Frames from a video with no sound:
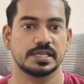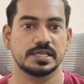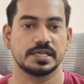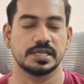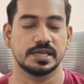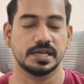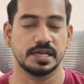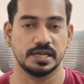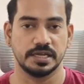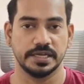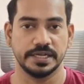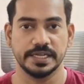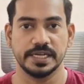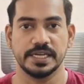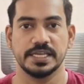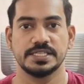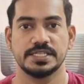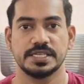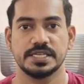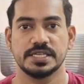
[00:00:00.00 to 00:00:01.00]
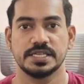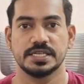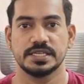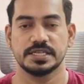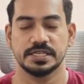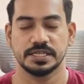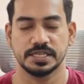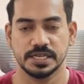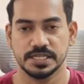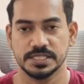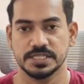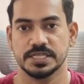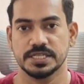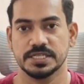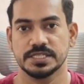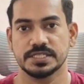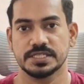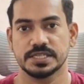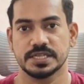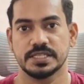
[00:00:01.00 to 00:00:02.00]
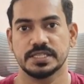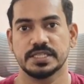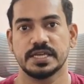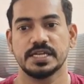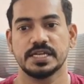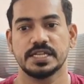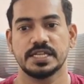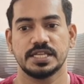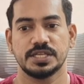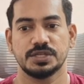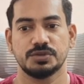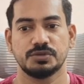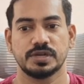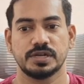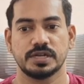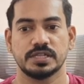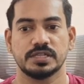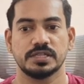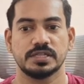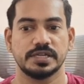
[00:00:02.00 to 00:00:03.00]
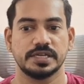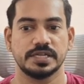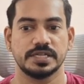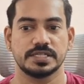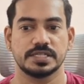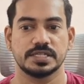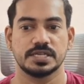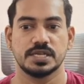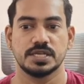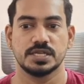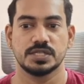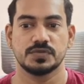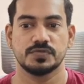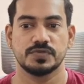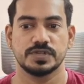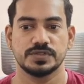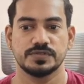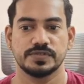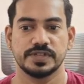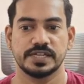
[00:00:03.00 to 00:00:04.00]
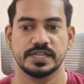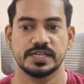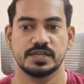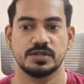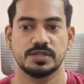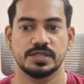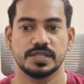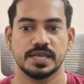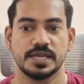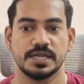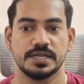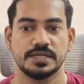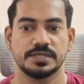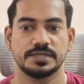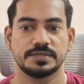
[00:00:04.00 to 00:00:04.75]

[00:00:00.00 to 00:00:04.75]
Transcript: IntelliJ is saying that hey, you can run the test. So once we click on that,